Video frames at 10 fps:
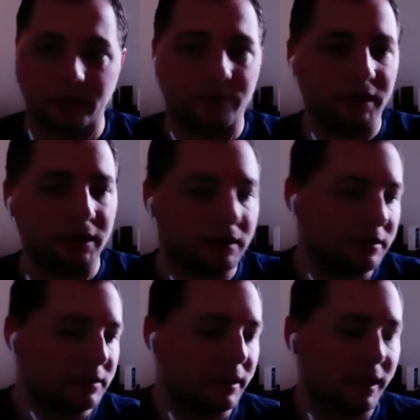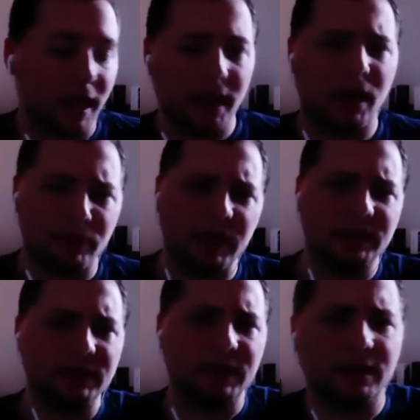coming in and saying, "Hey, I would
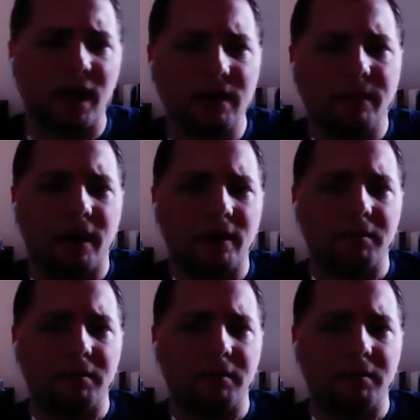like to get an iPad."